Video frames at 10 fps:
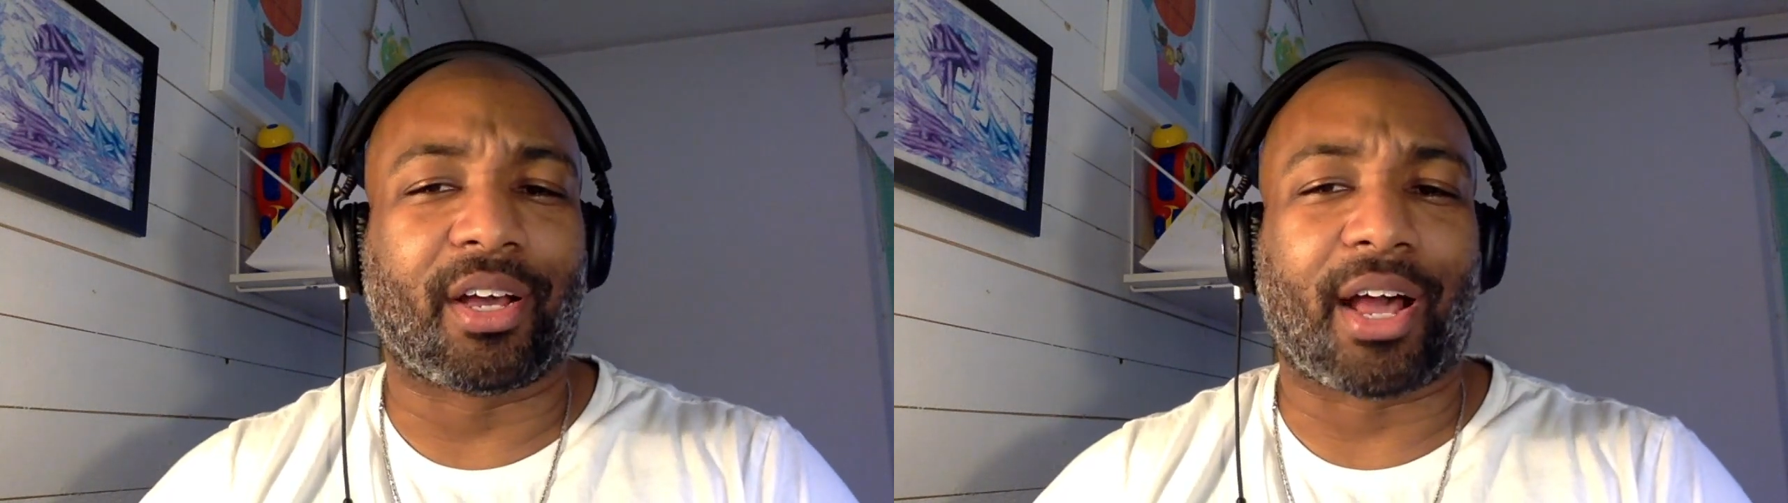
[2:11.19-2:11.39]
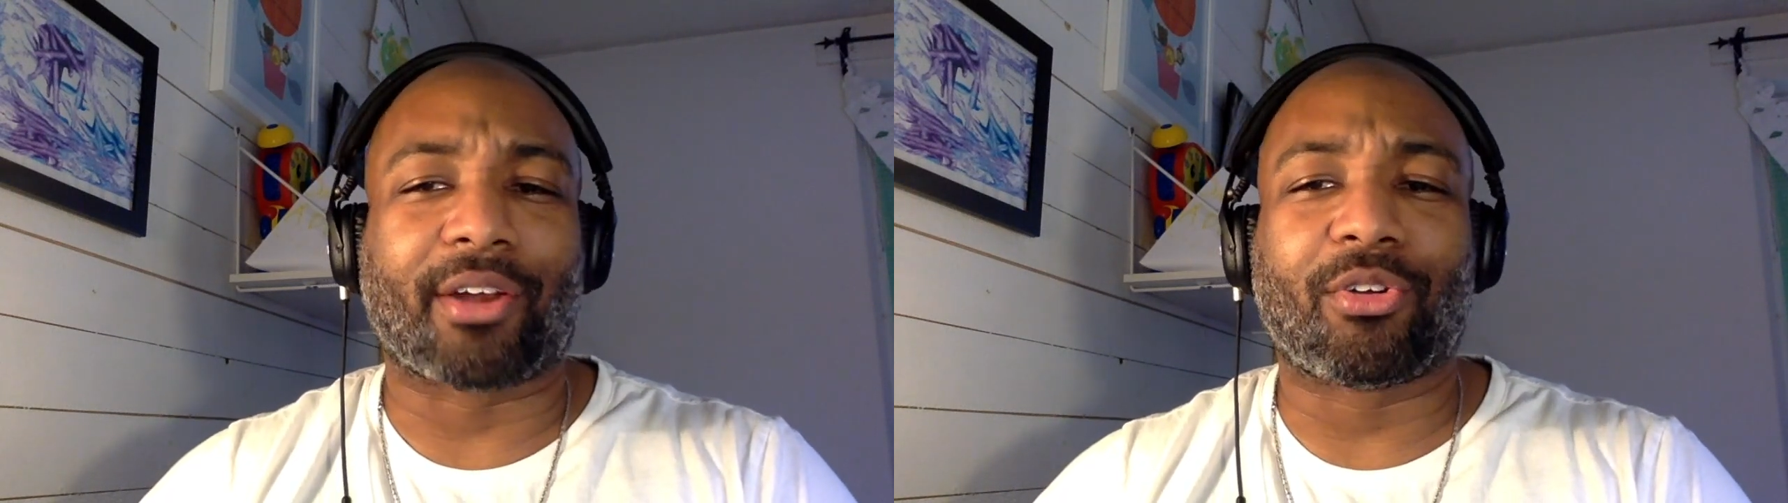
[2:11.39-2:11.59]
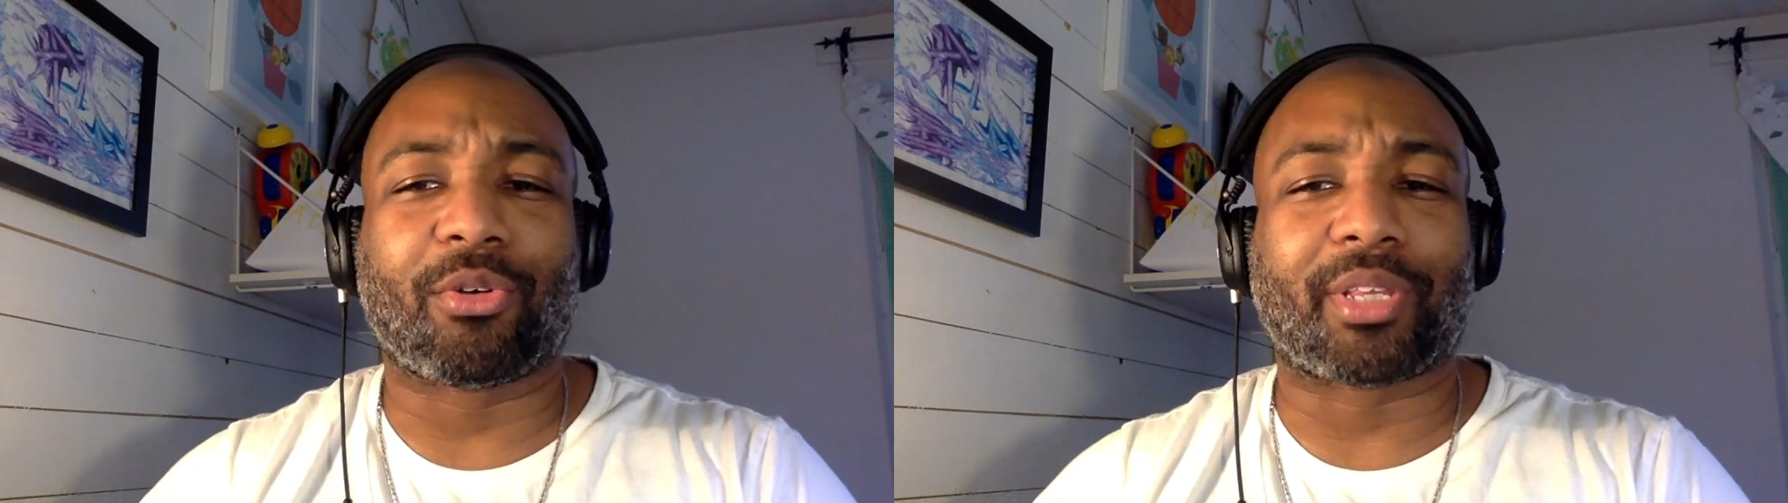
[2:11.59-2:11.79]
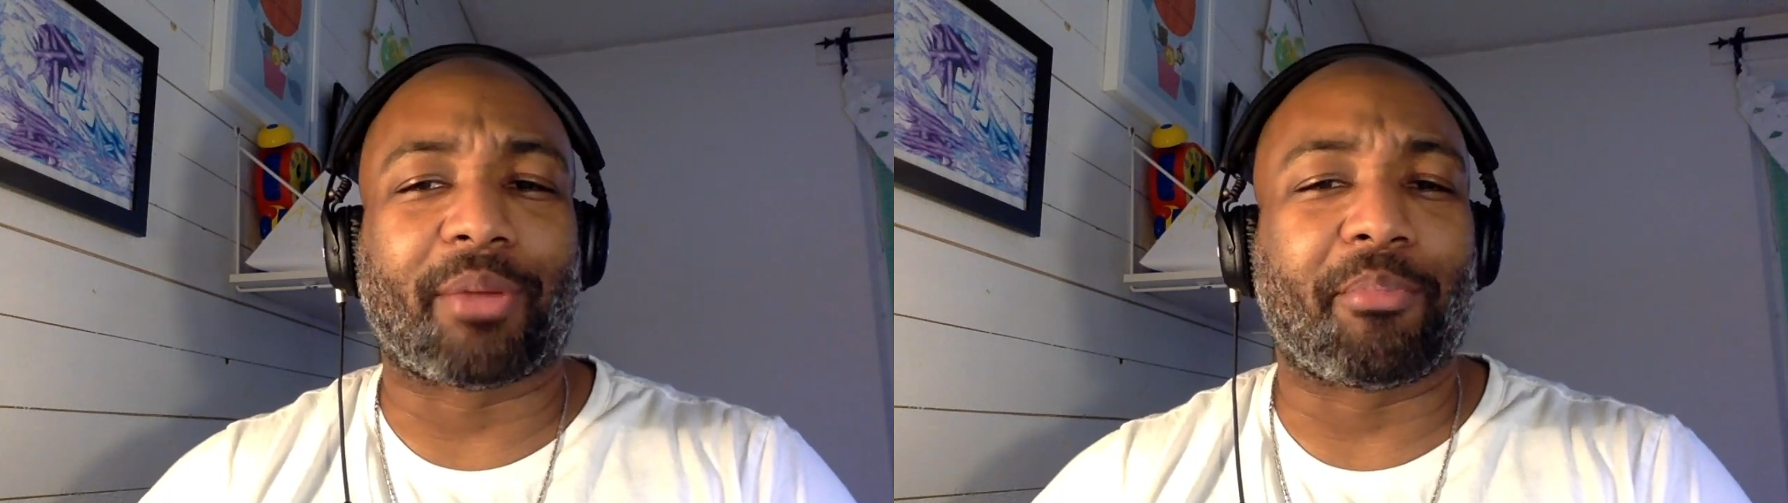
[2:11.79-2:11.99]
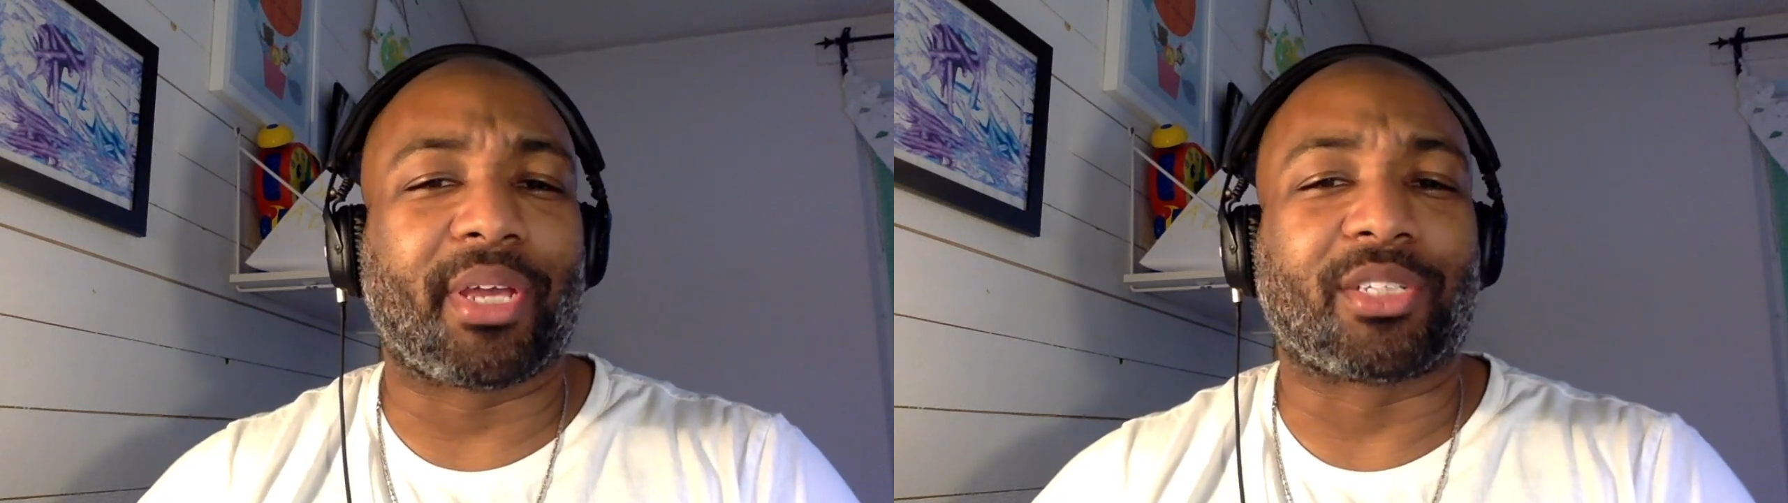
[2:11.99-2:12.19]
I don't know what
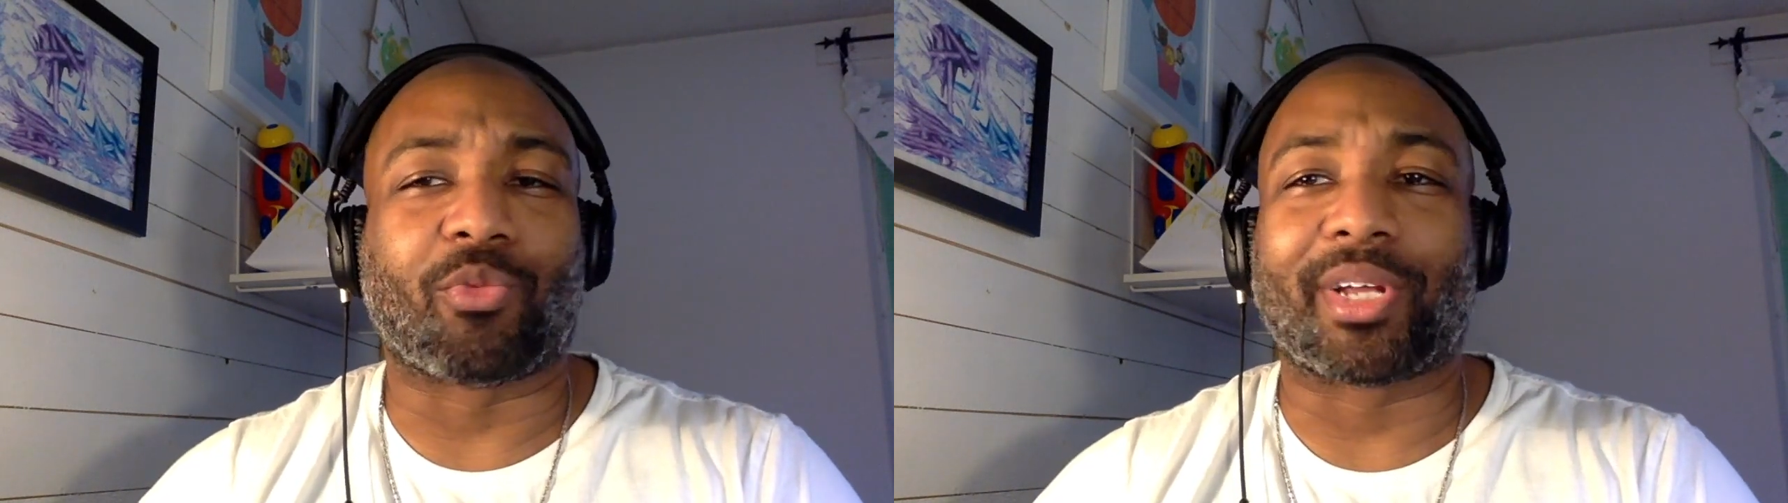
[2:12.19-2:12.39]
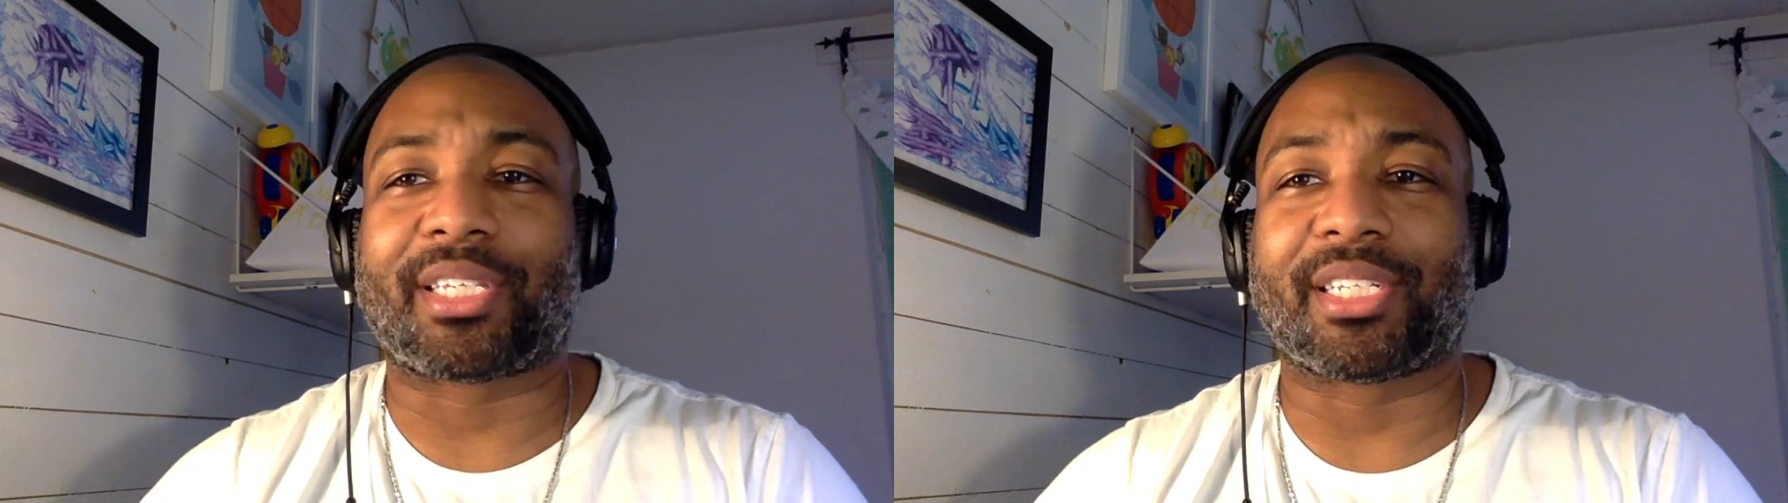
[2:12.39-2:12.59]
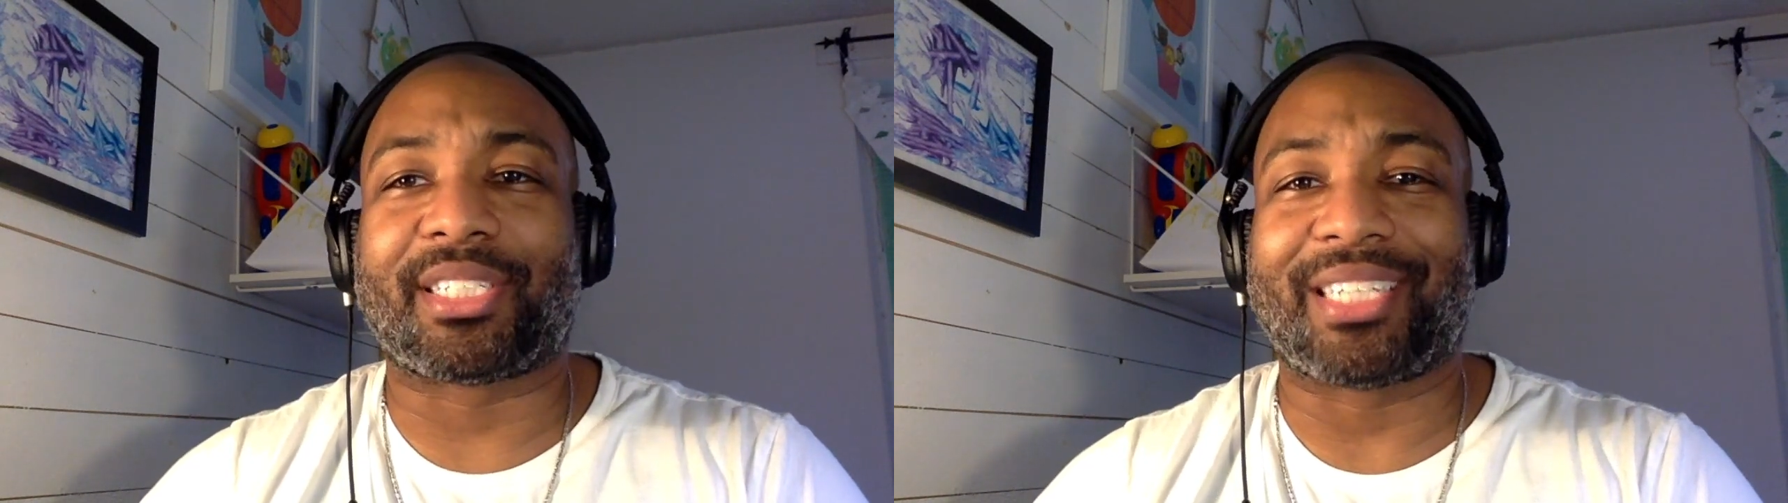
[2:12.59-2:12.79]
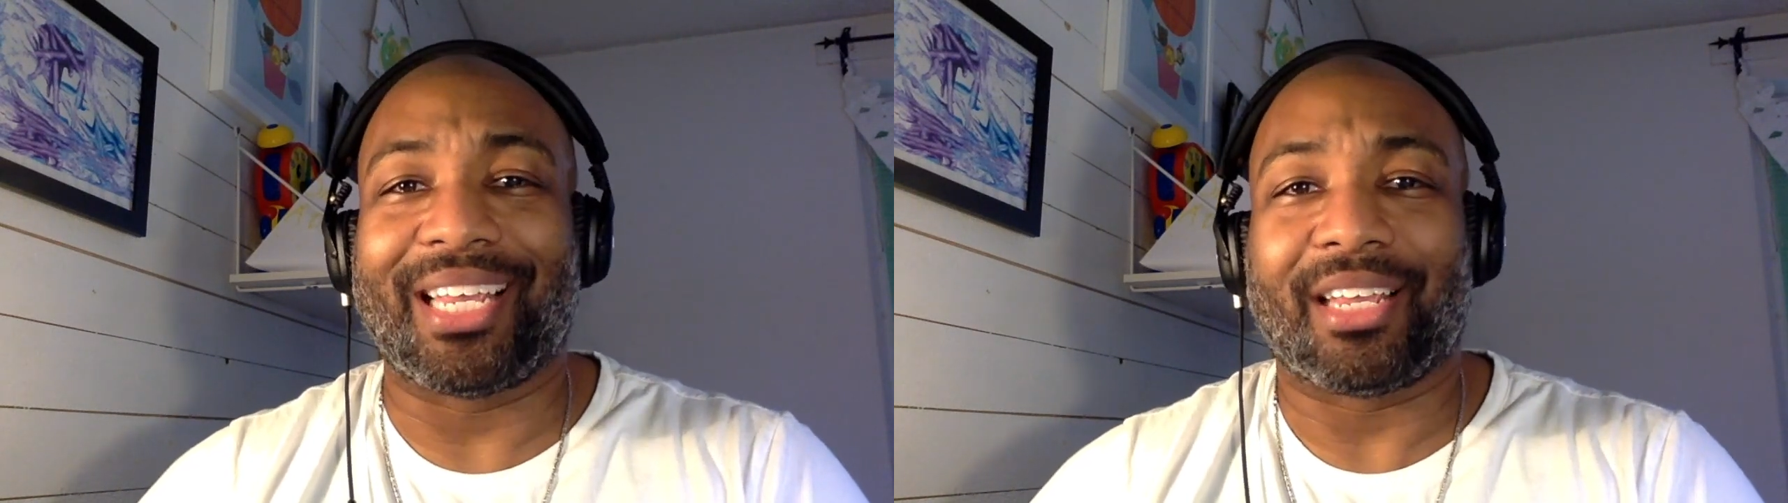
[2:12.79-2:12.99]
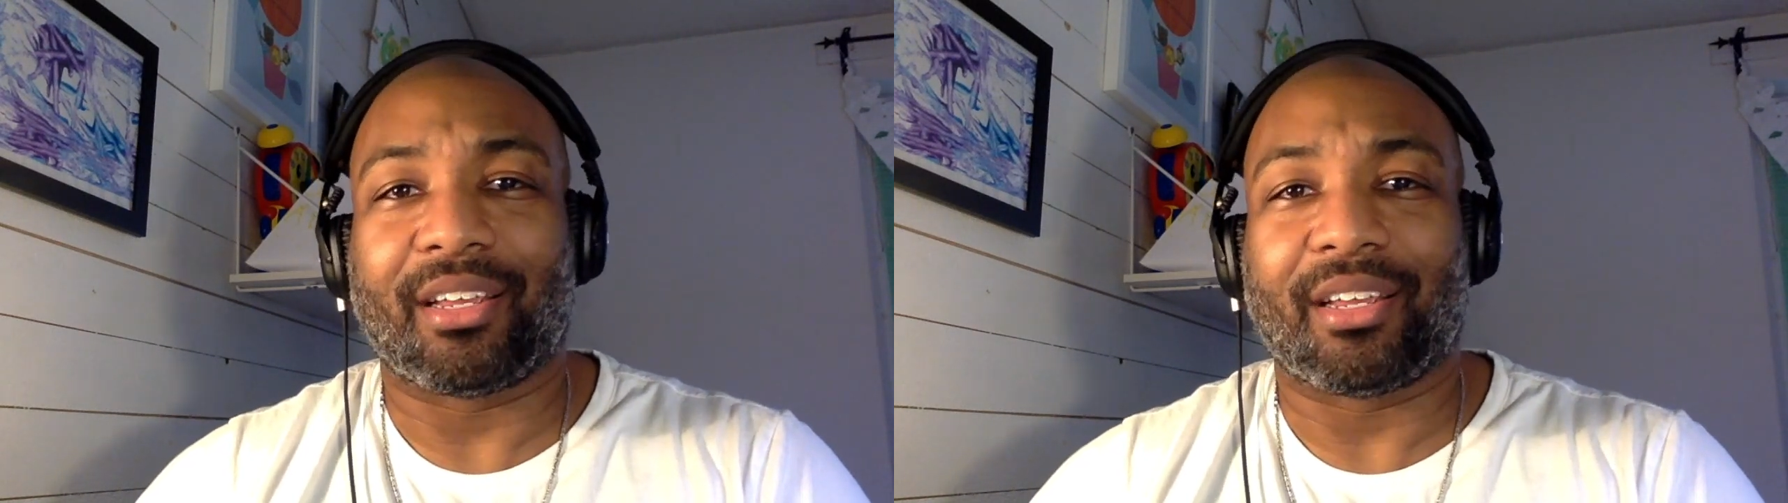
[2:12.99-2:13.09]
that means, went to sea.